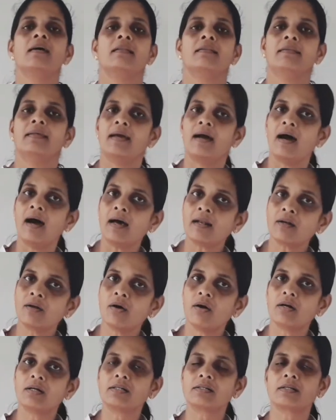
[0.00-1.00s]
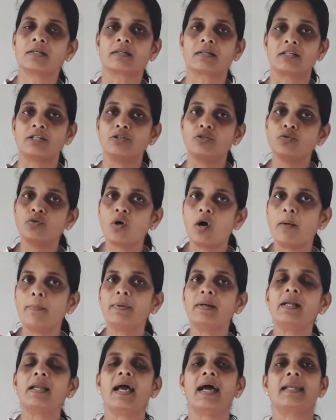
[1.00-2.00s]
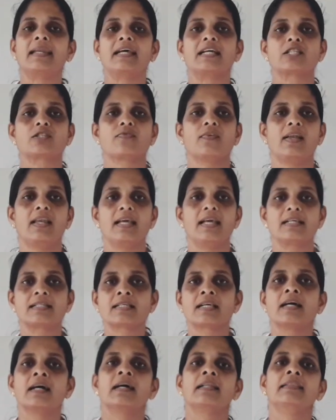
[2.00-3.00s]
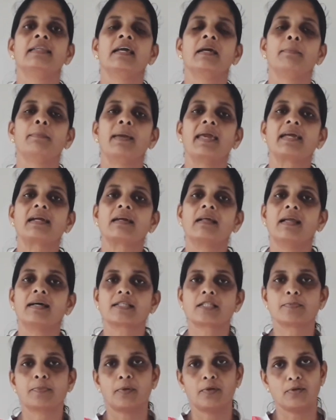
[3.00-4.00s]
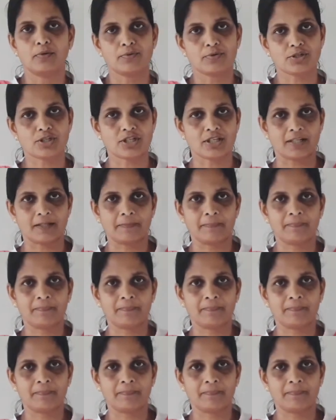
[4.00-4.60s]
They are non-renewable and as well as they make less pollution.